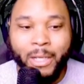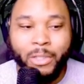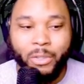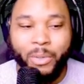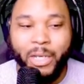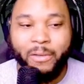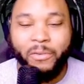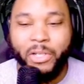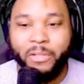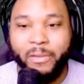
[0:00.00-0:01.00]
So we did
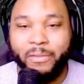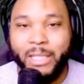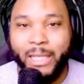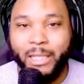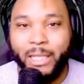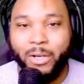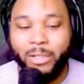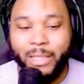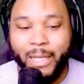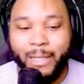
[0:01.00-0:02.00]
finish 15th in our
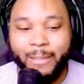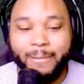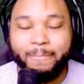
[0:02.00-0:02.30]
standings.